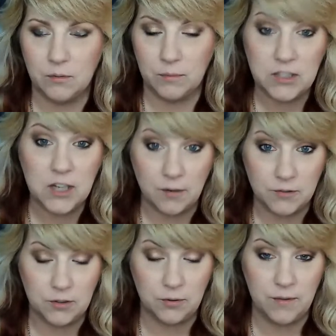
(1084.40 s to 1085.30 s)
reach out
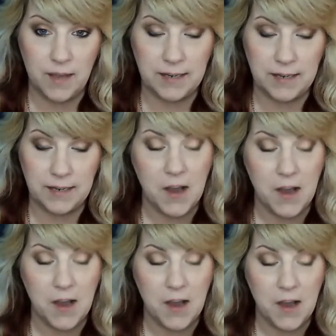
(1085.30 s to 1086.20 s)
to that can help?
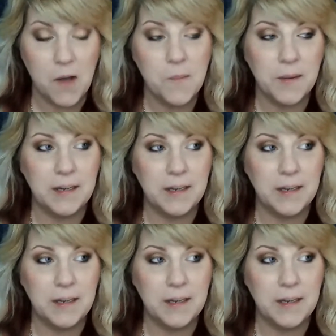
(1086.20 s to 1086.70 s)
And